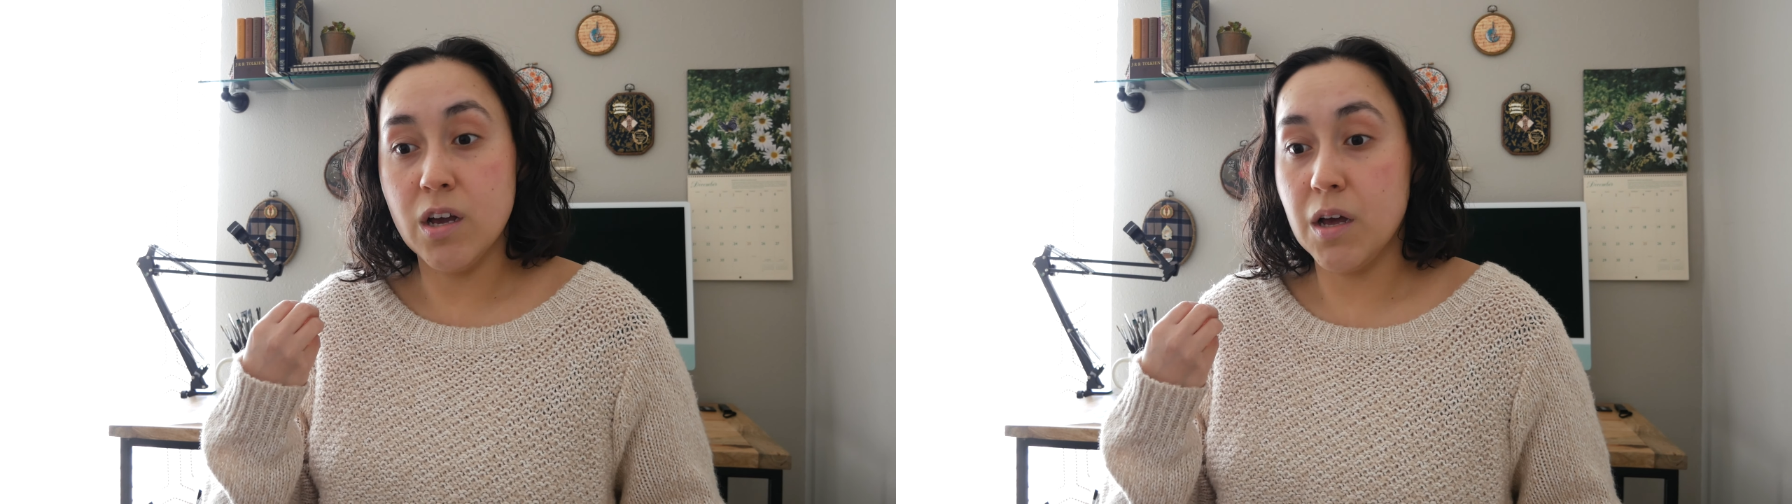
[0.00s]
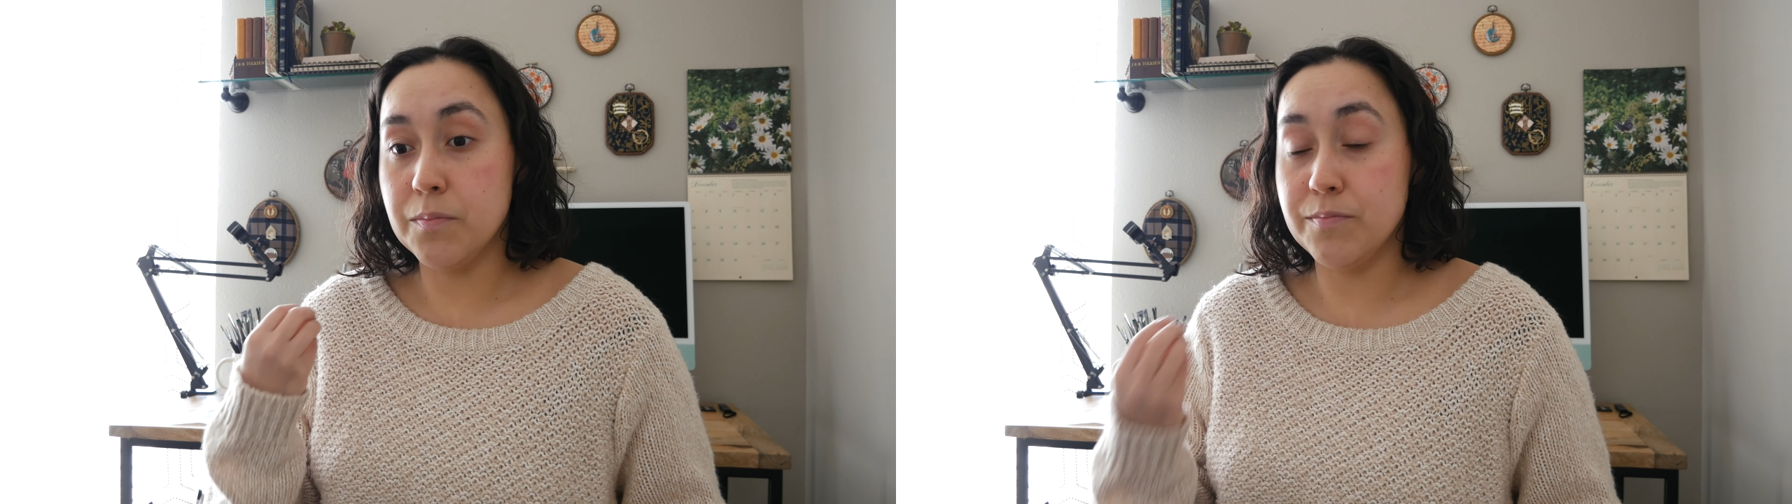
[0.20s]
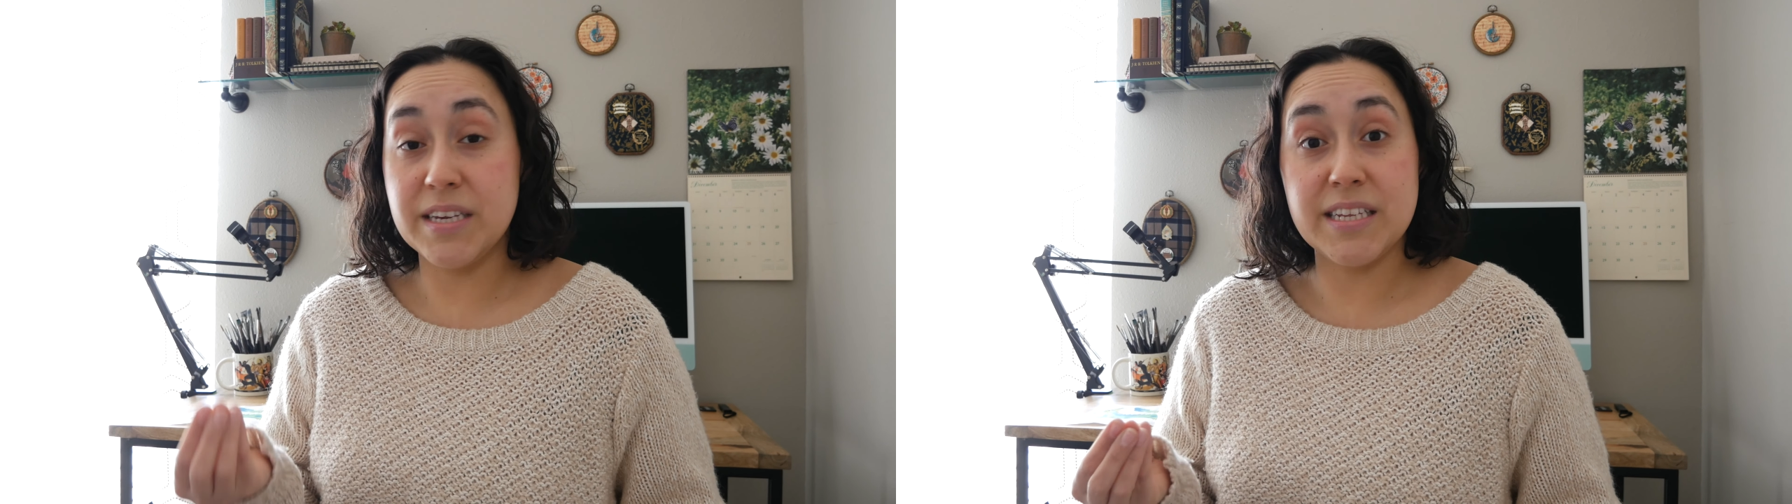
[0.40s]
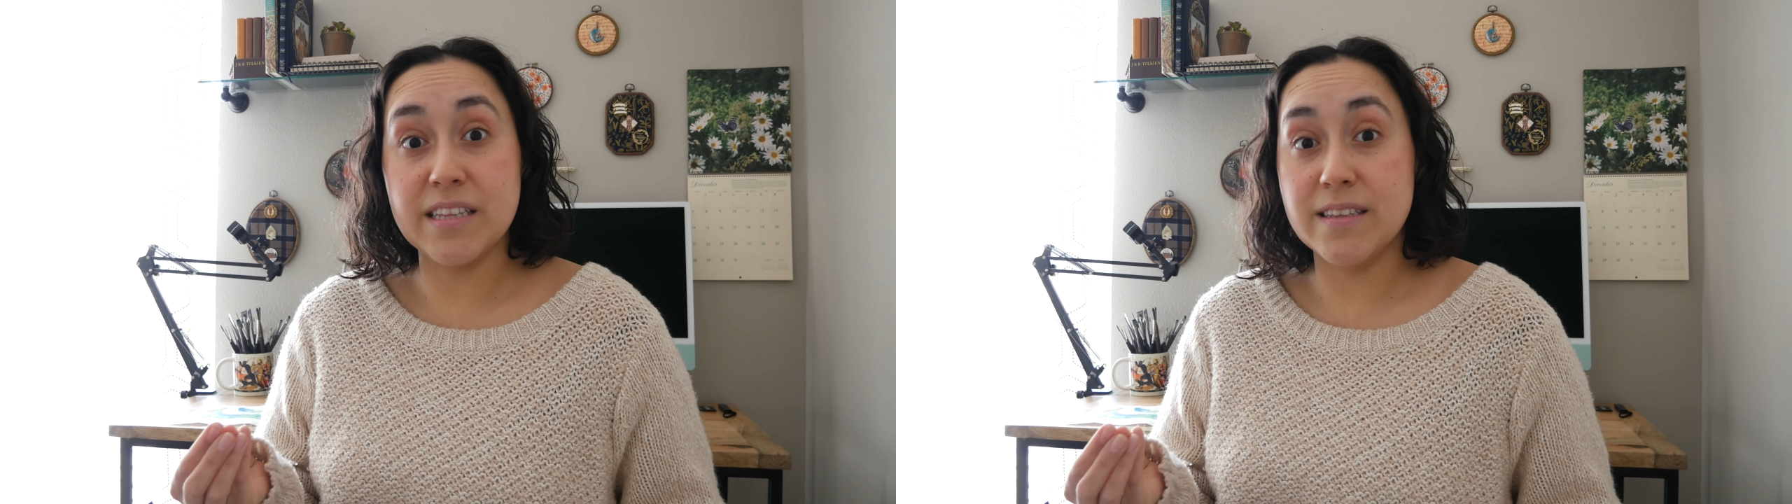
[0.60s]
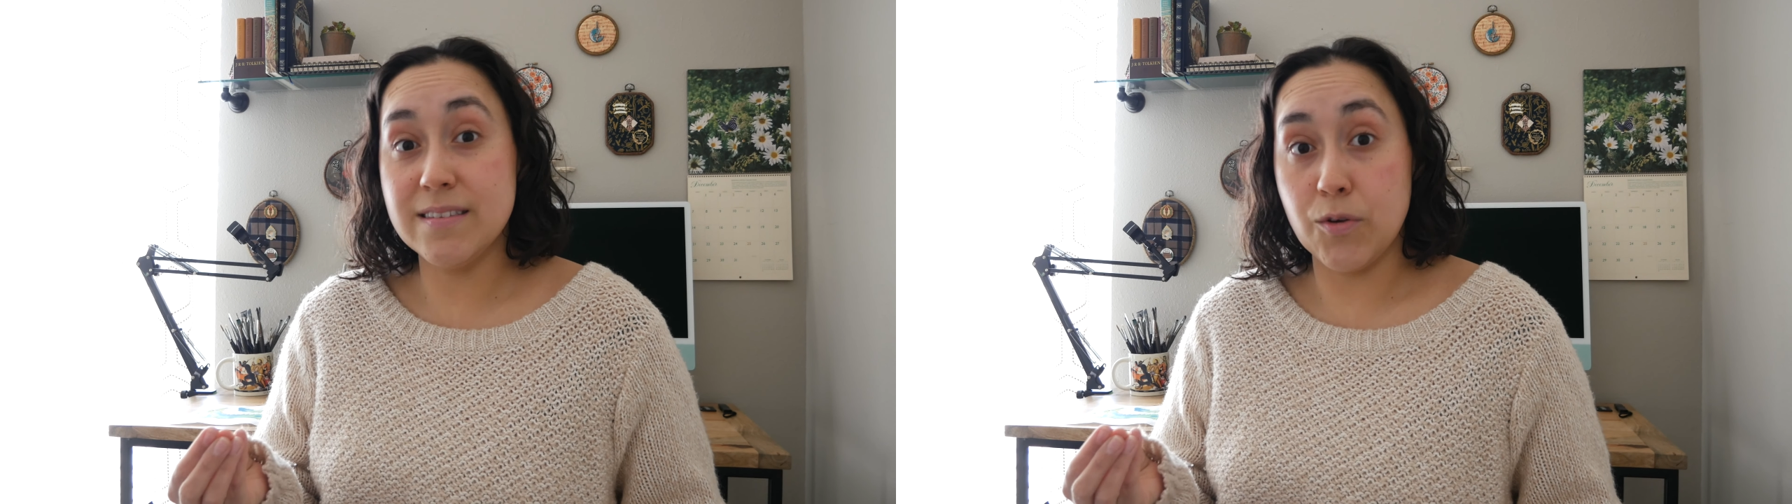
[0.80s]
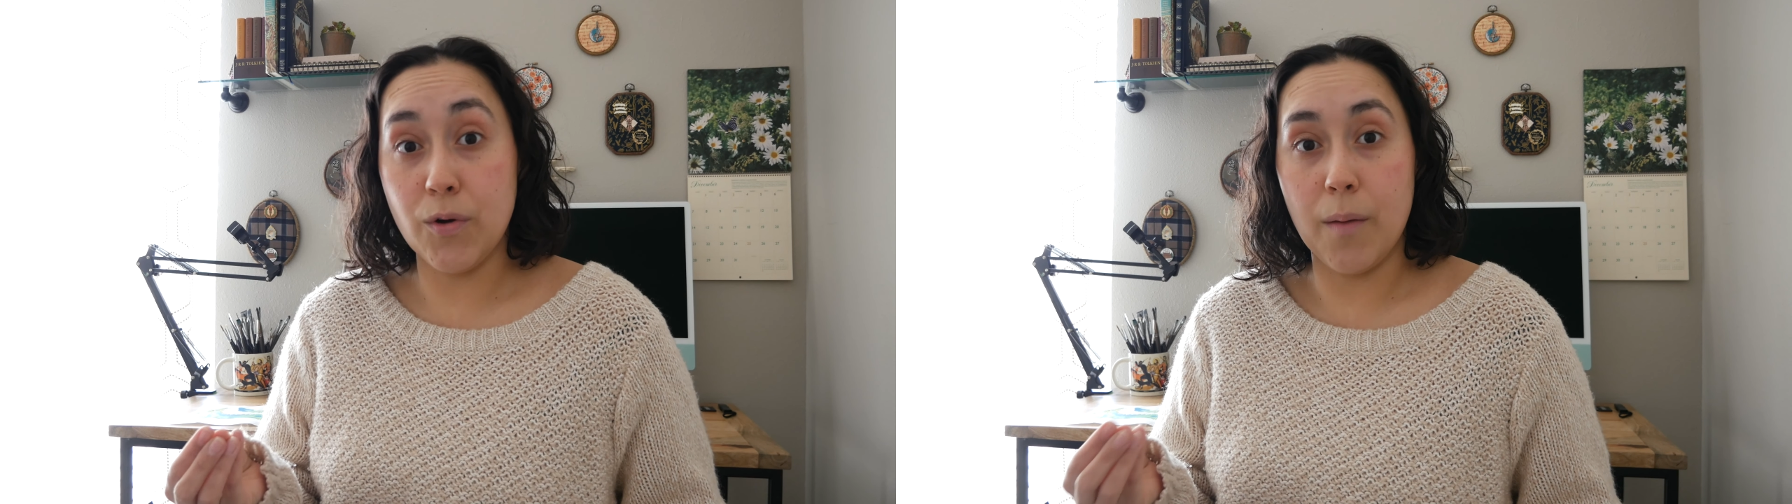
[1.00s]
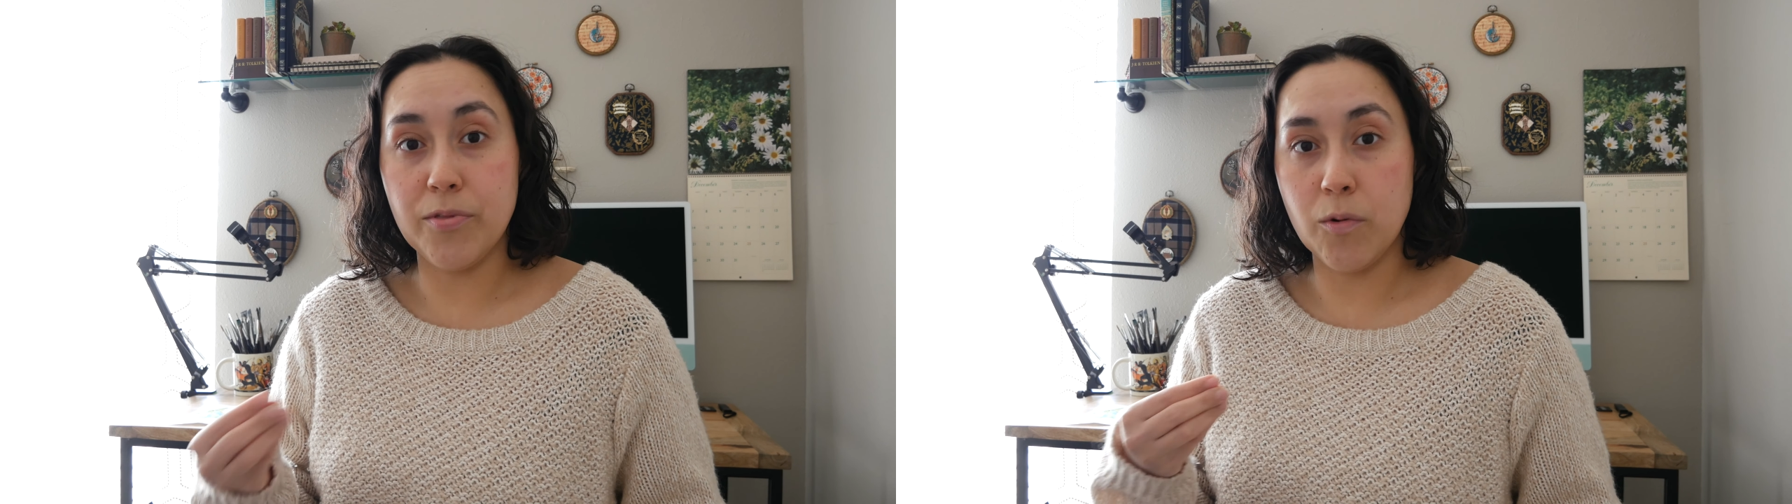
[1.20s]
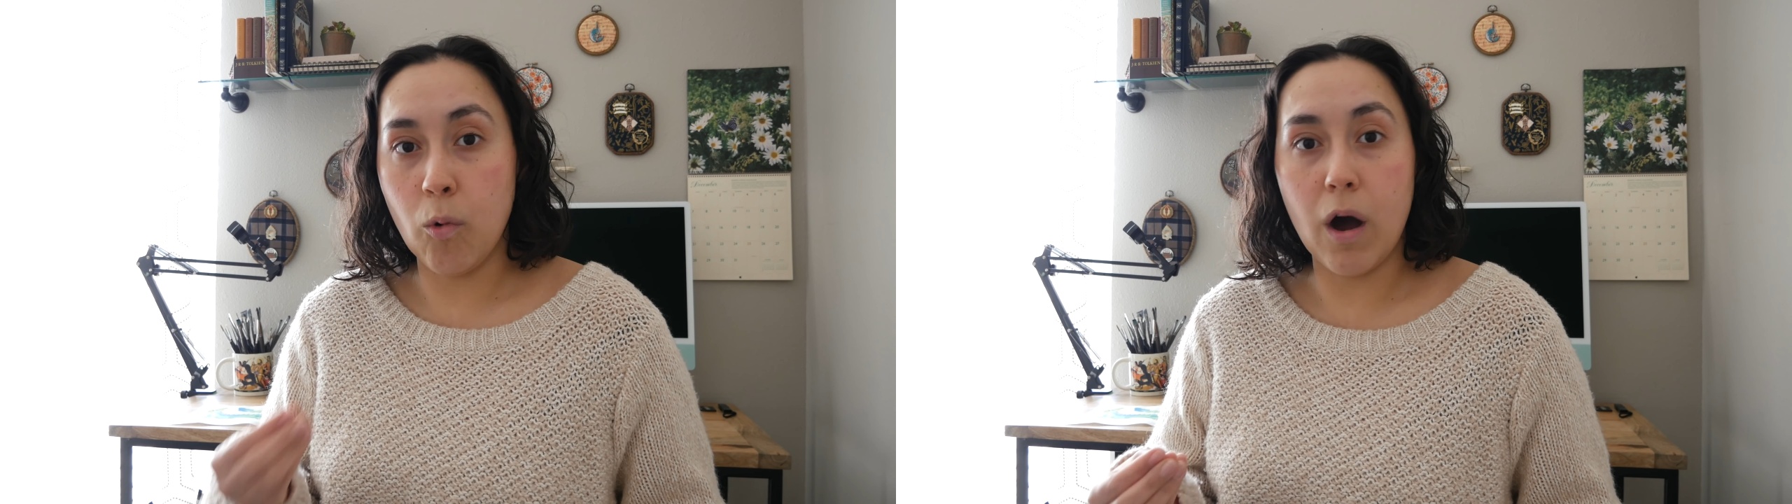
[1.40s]
immediately soak up
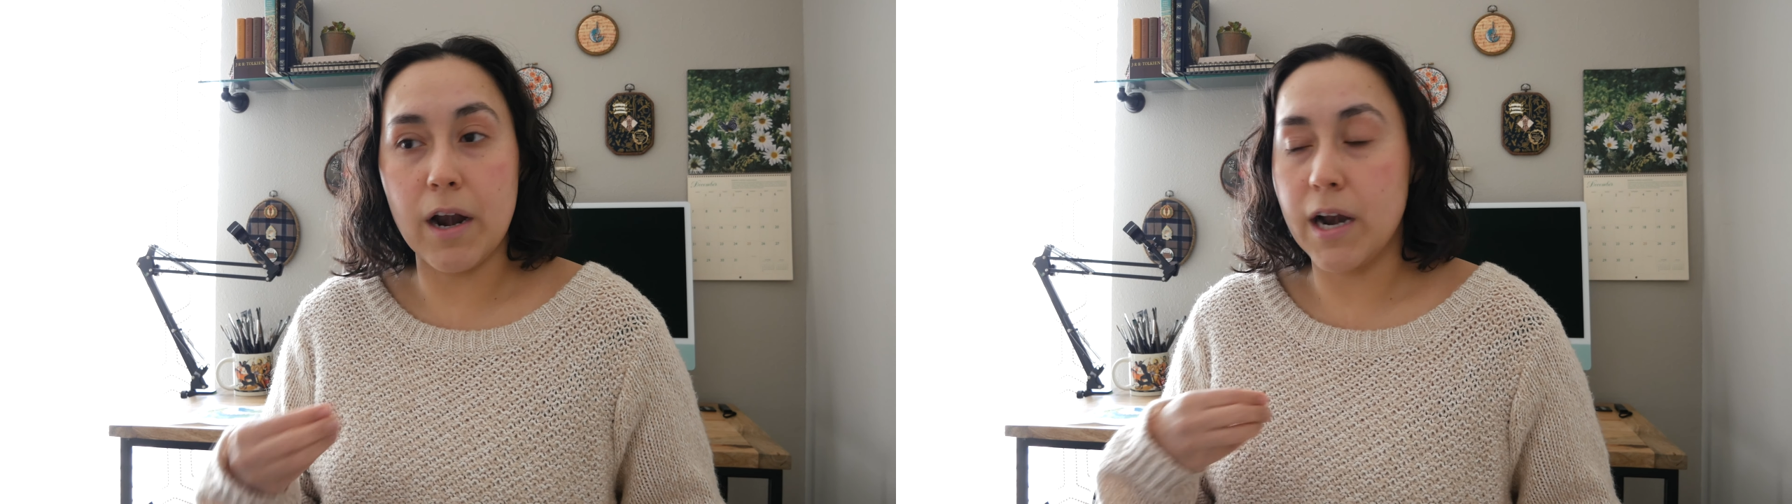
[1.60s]
the water,